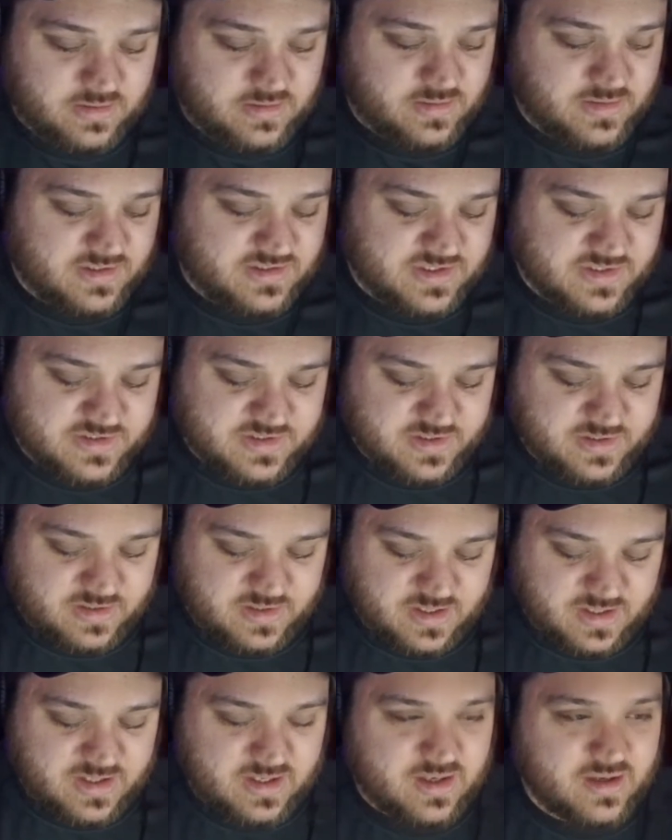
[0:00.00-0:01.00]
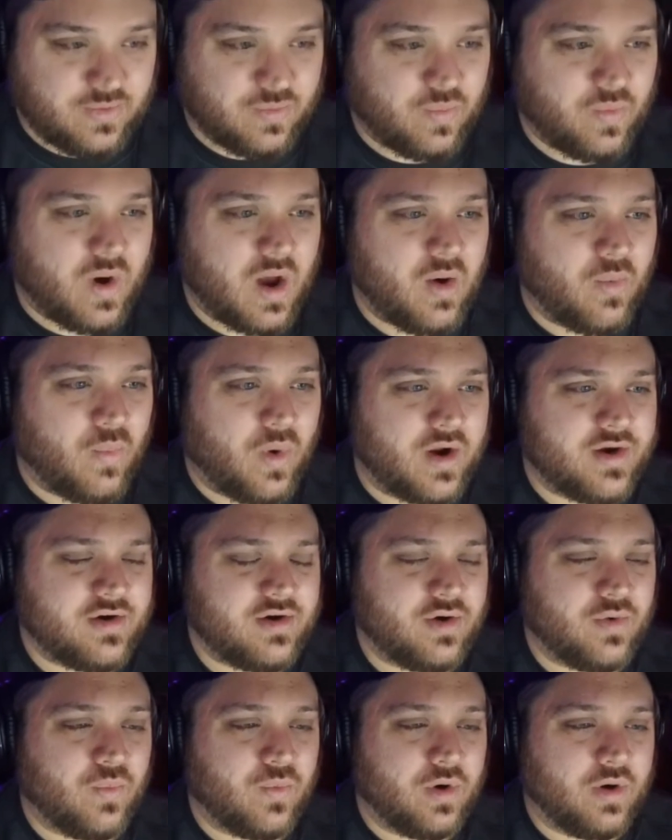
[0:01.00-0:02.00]
This is the
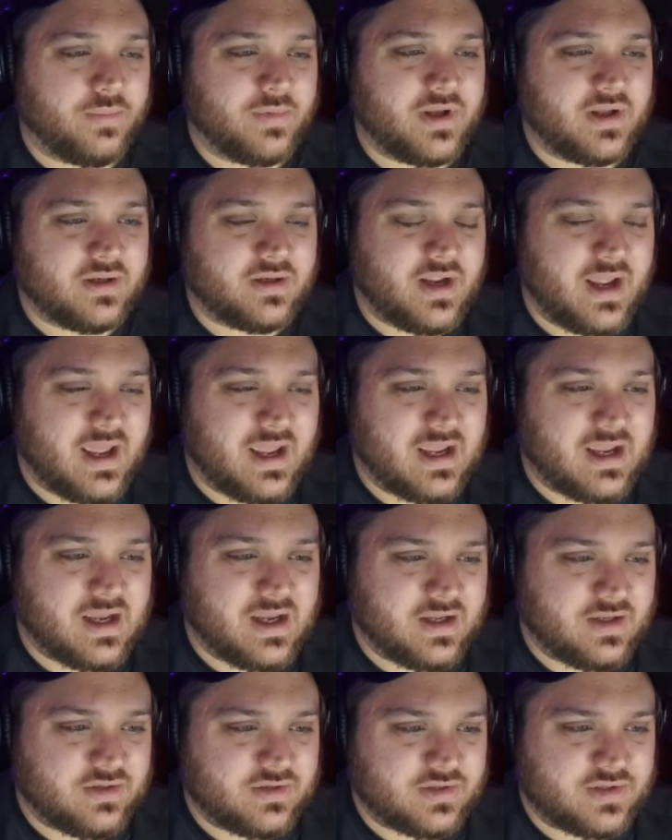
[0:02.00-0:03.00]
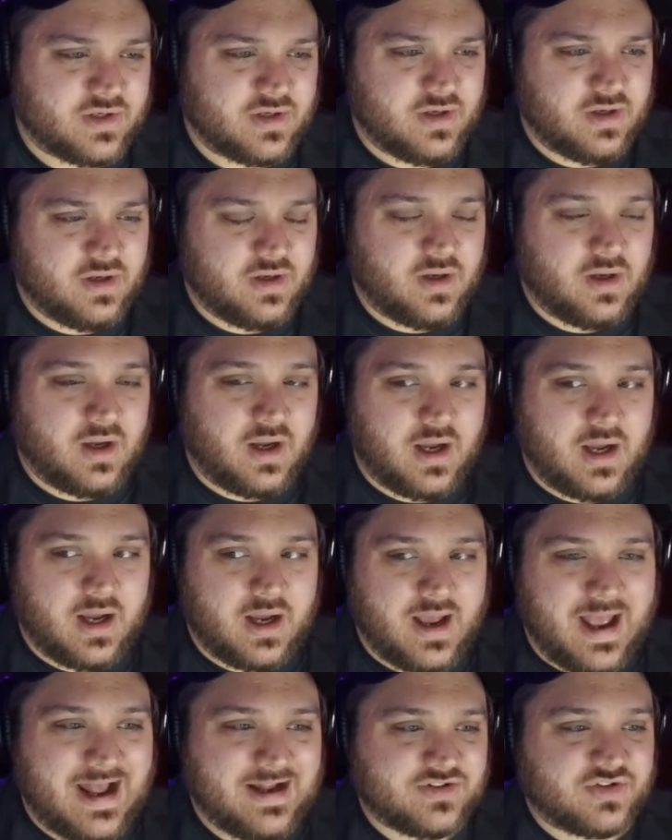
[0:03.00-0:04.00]
Wonder Woman and
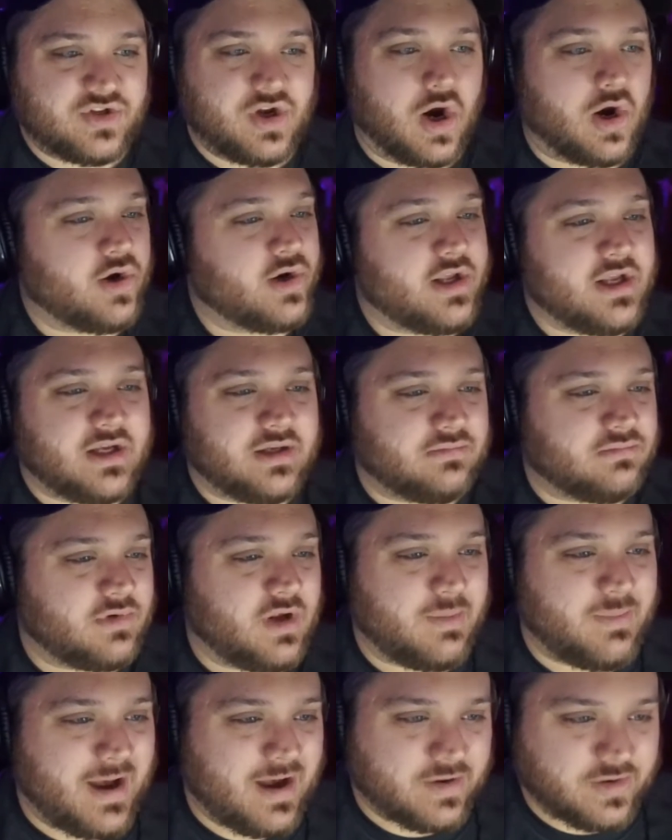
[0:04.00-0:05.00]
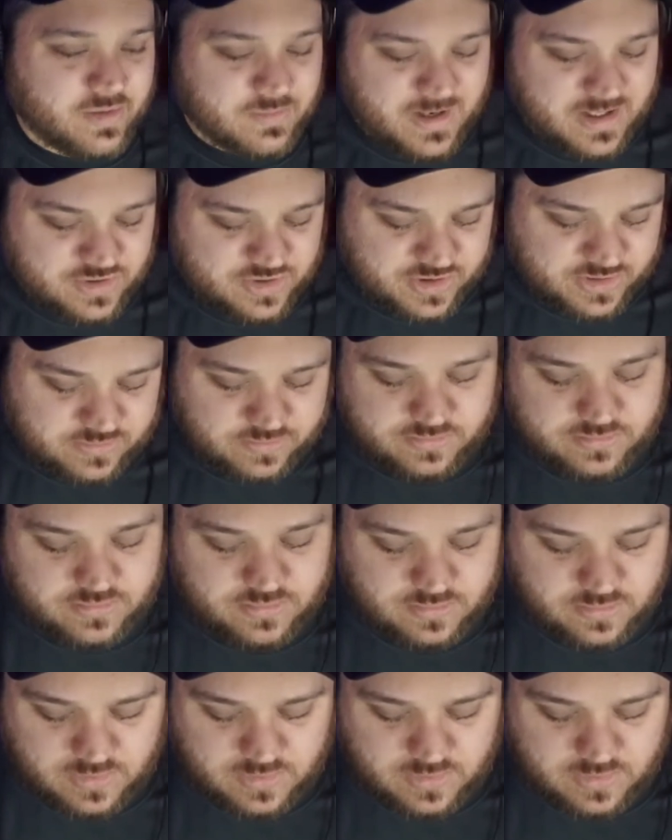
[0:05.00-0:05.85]
Asgardian amalgamation.